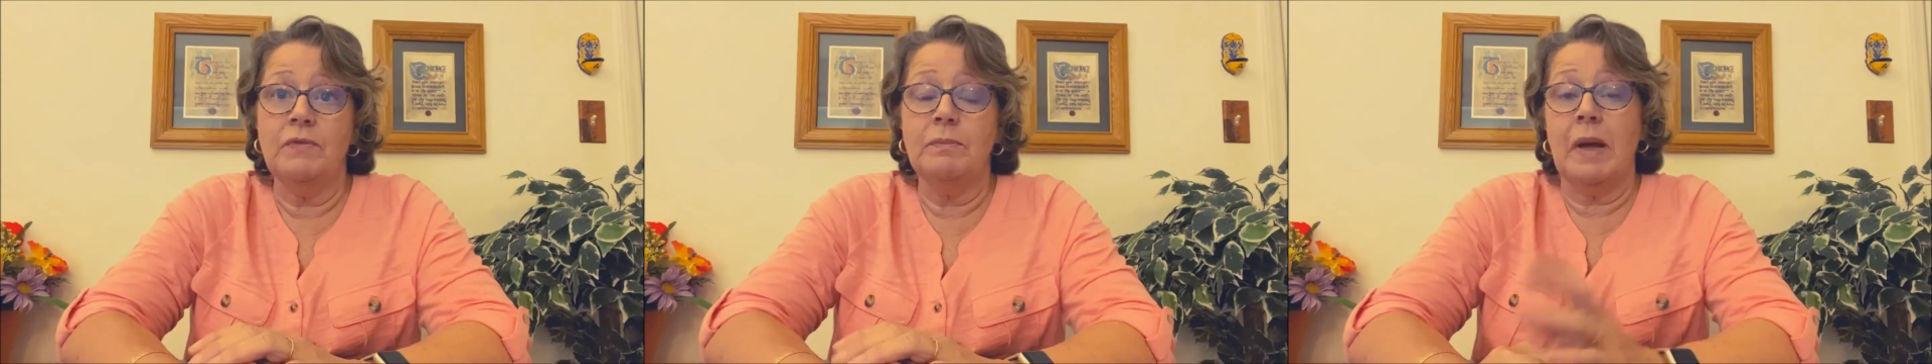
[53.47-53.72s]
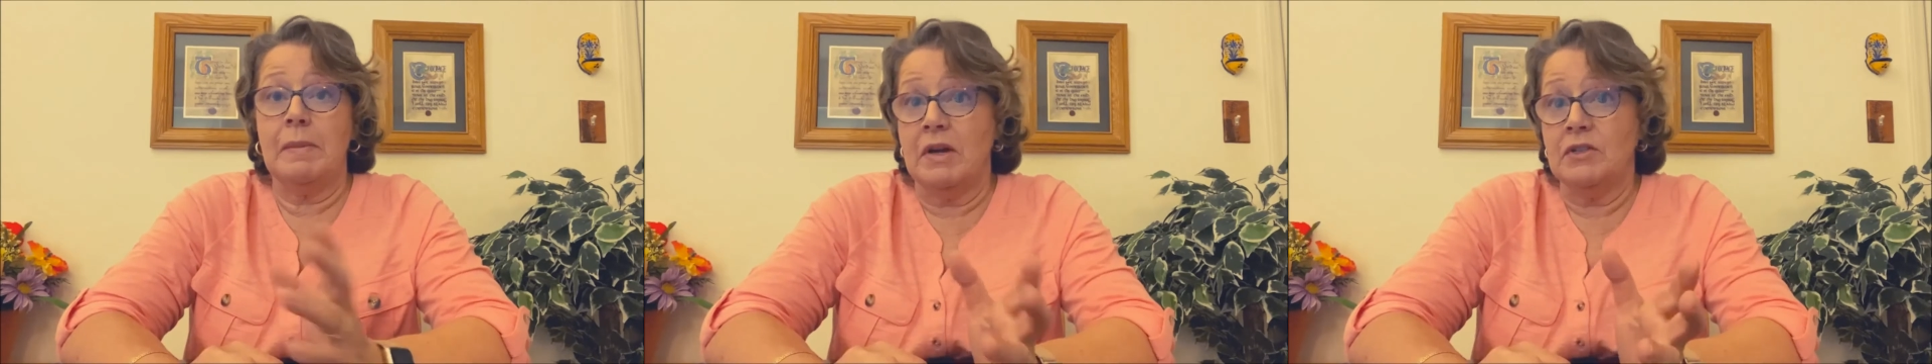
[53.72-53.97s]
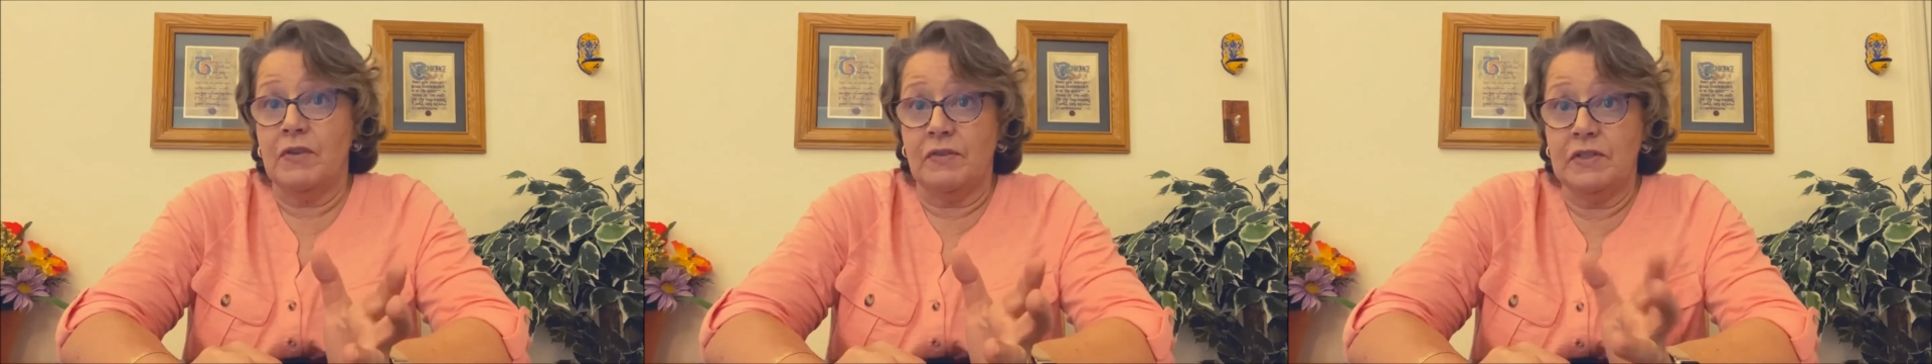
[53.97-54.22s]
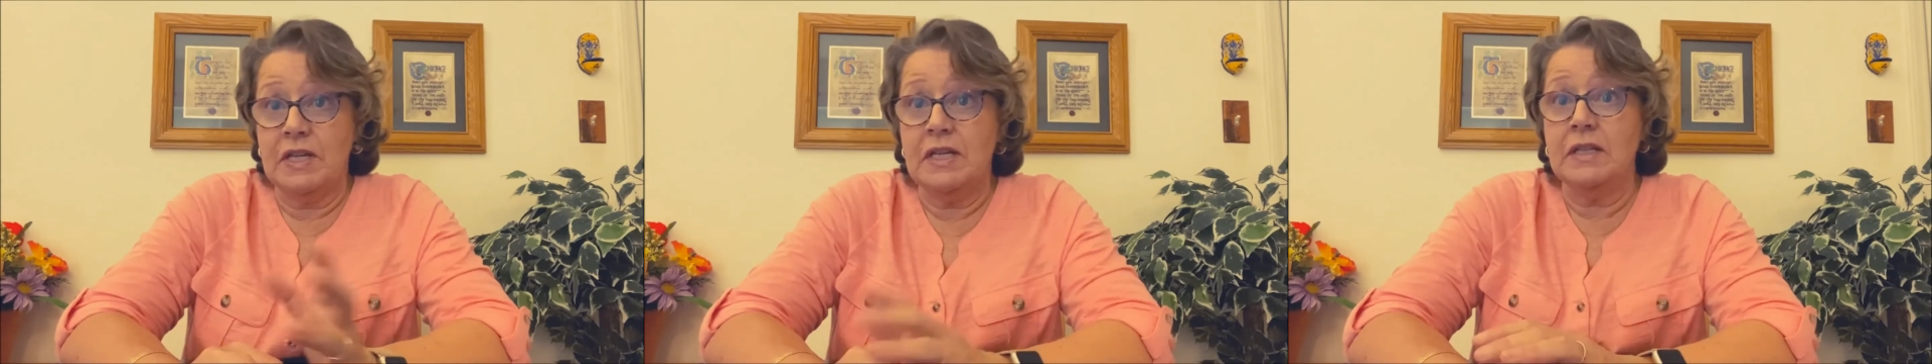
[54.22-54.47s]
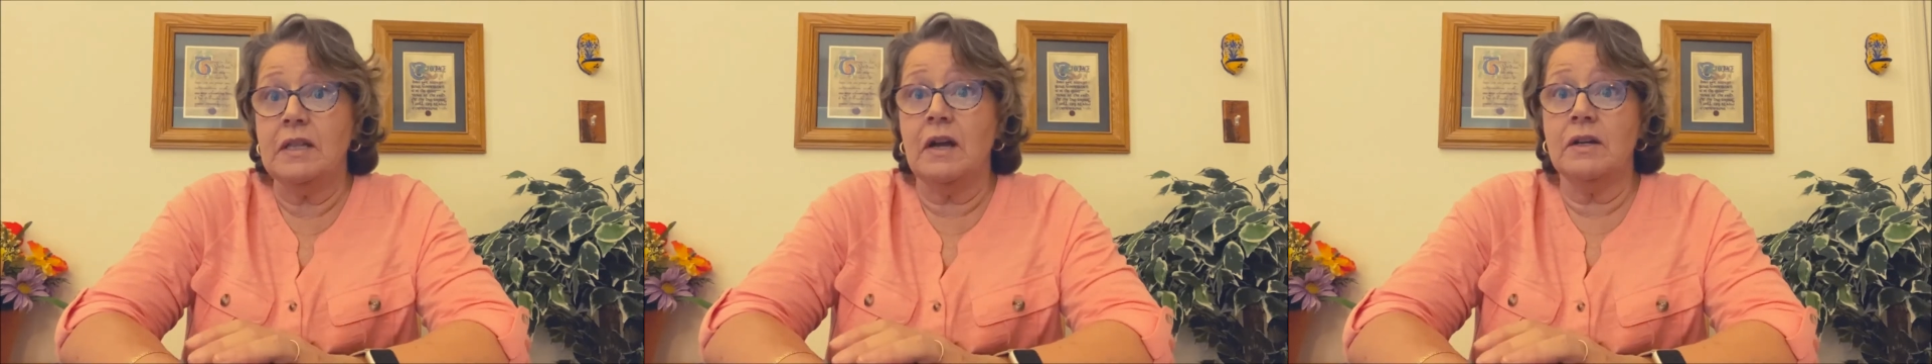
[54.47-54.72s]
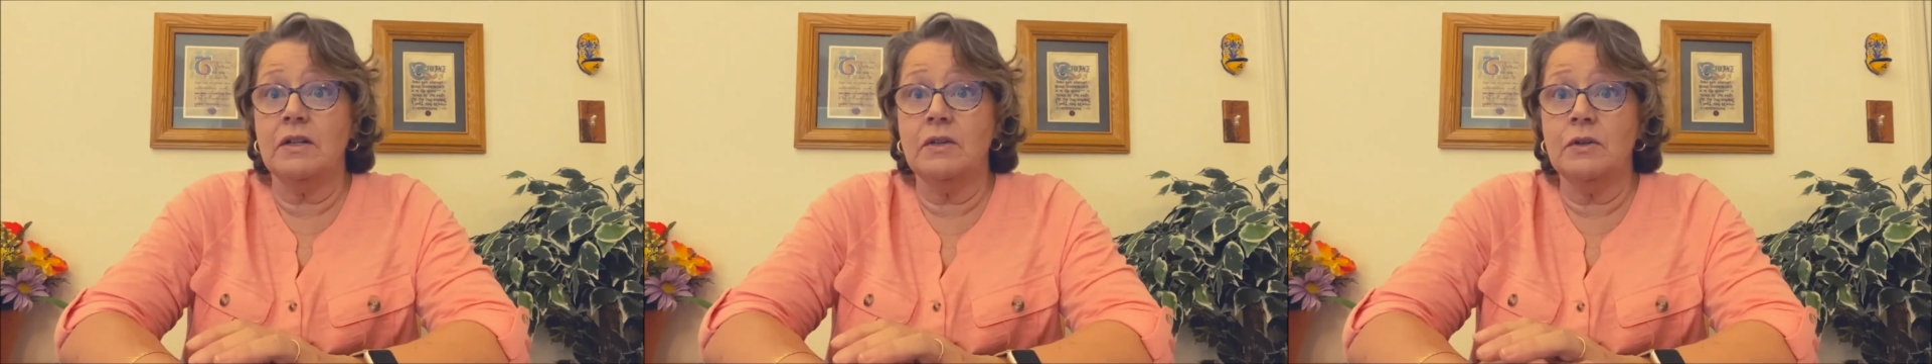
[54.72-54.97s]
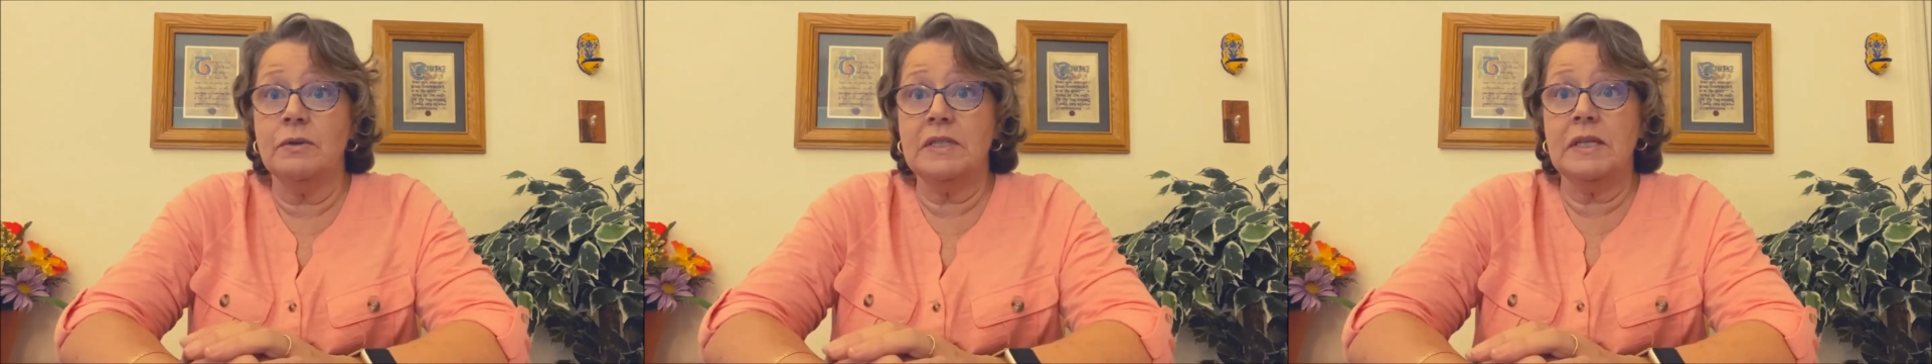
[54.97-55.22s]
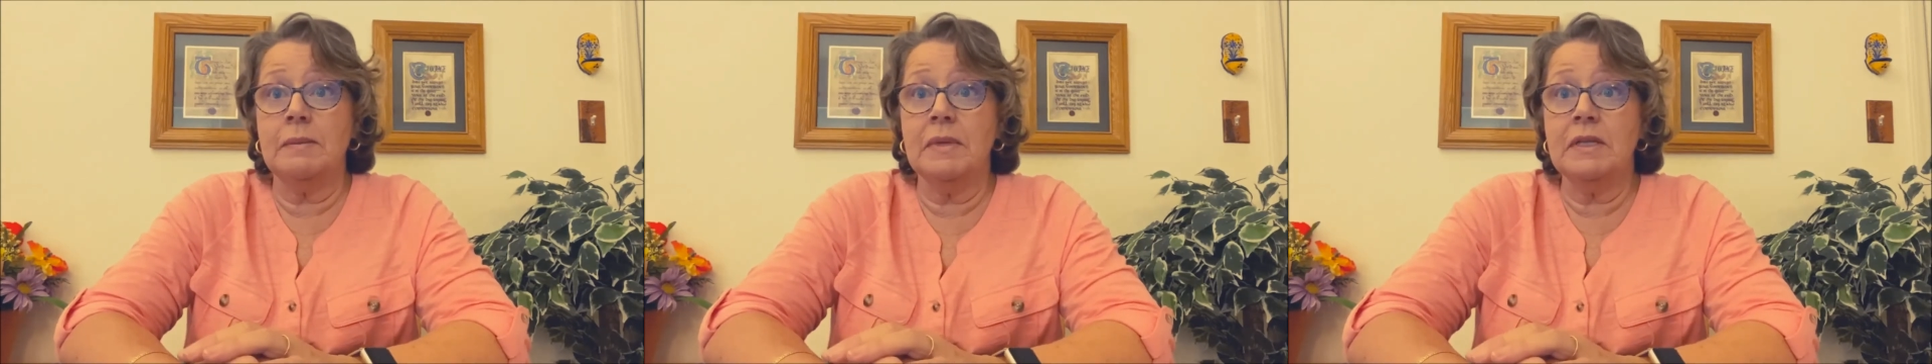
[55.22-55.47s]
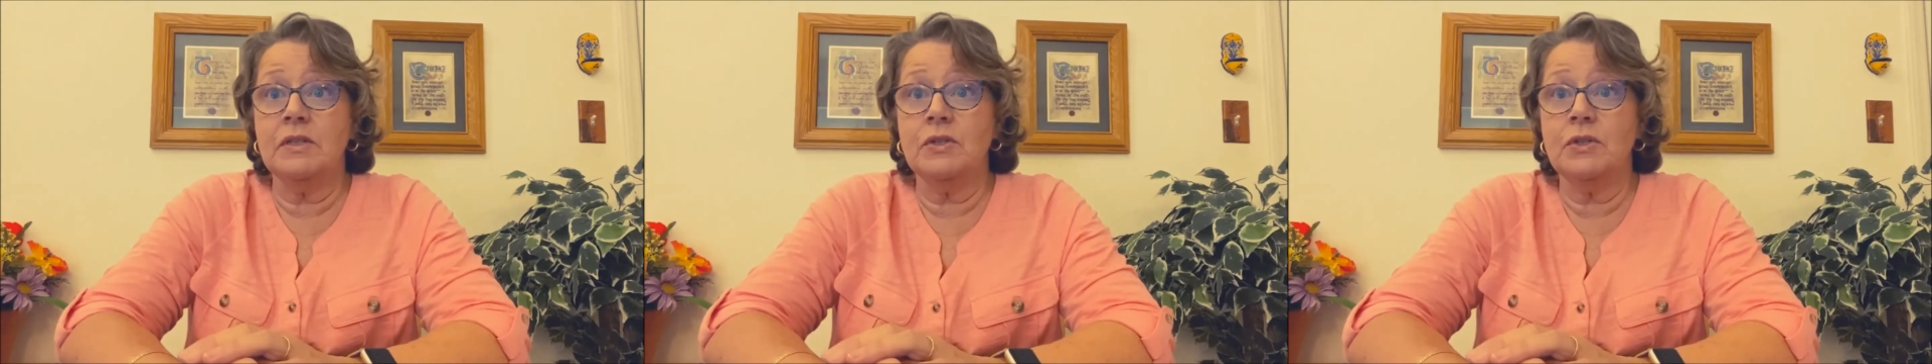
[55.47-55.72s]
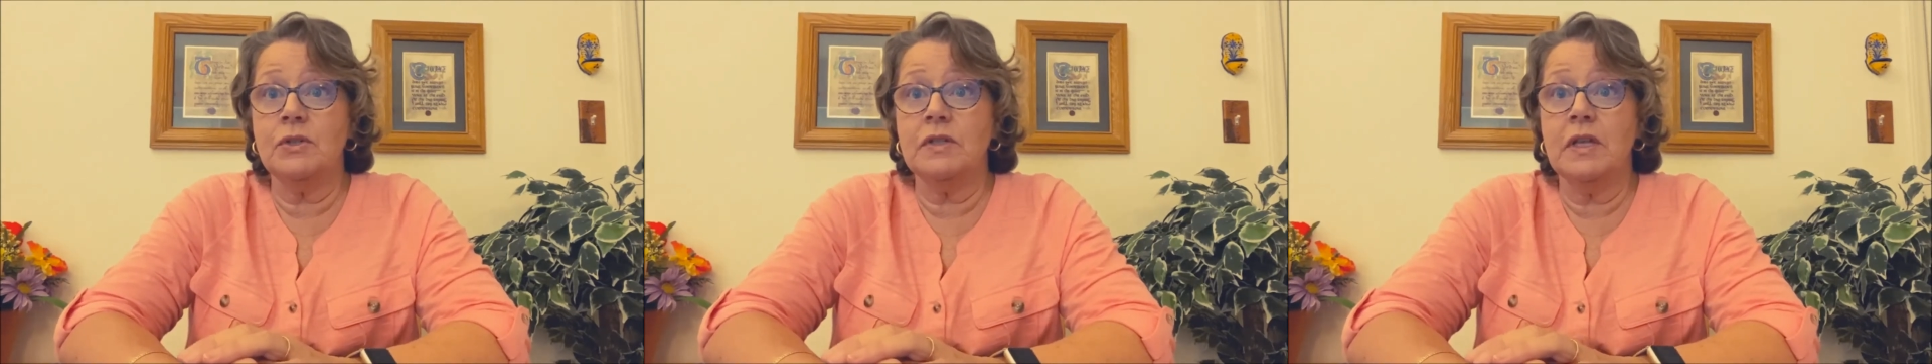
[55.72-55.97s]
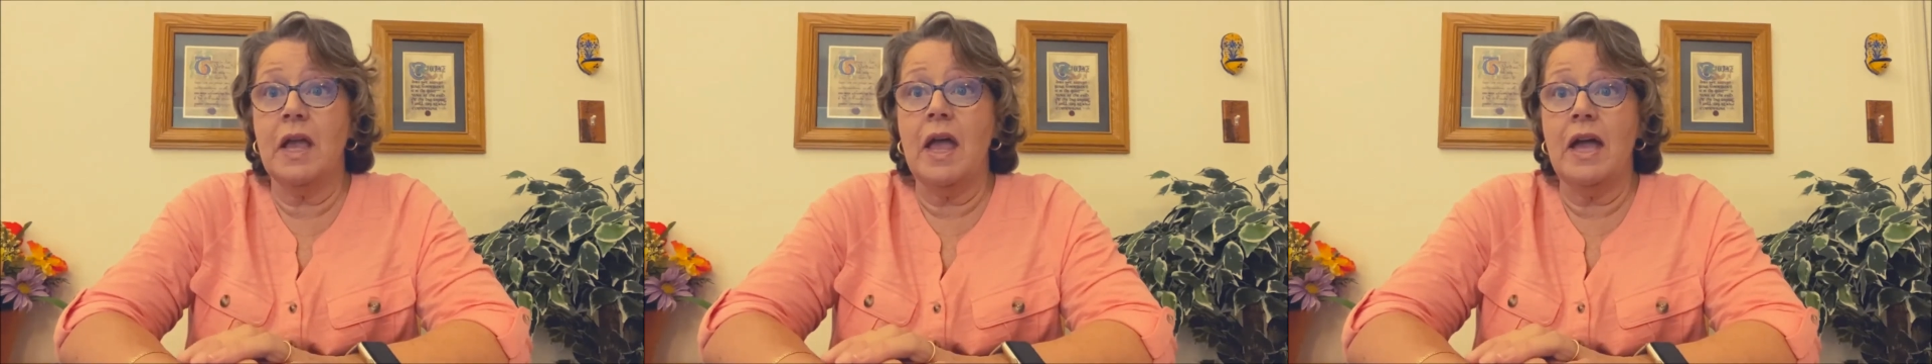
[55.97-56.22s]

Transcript: By March 15th, our Eucharistic ministers